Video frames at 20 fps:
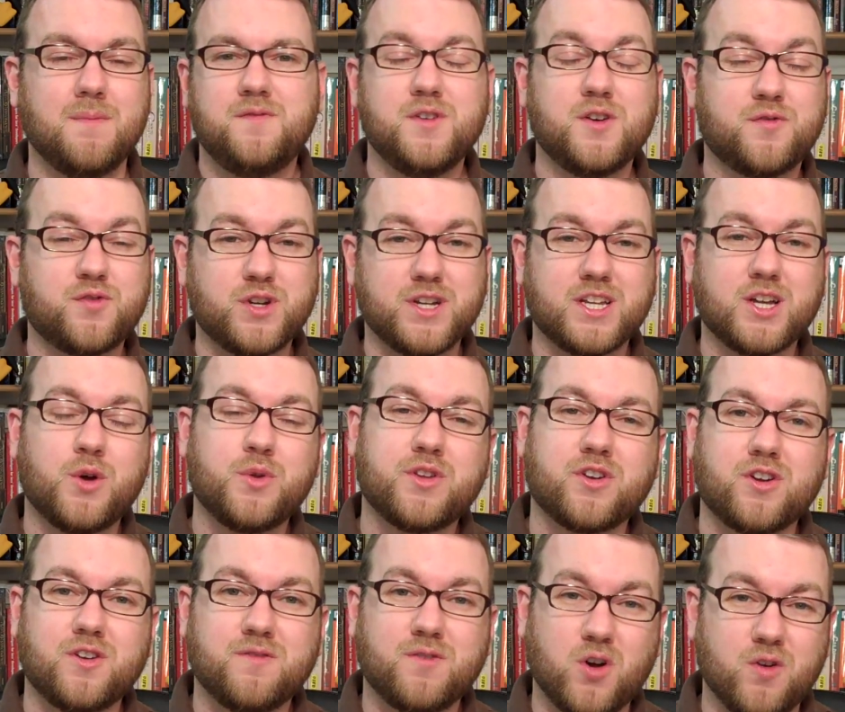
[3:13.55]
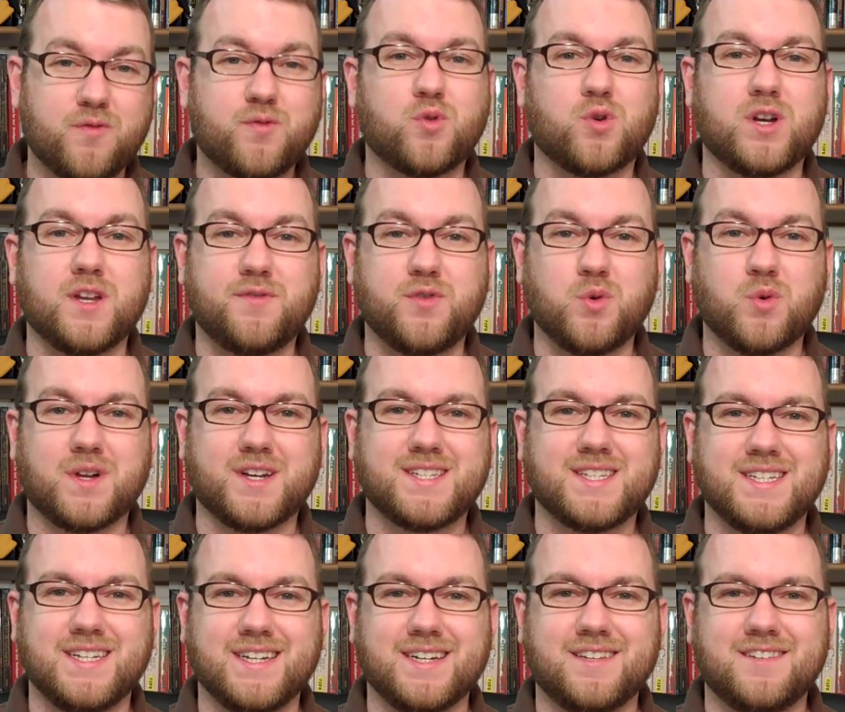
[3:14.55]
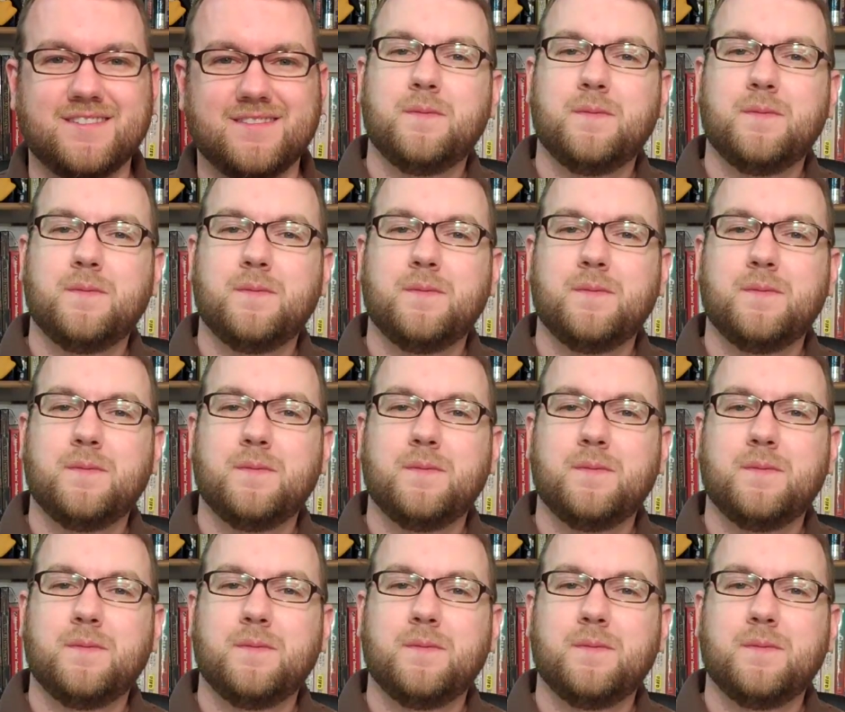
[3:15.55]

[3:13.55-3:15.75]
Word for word: Feel free to go there and vote for it if you want to see it.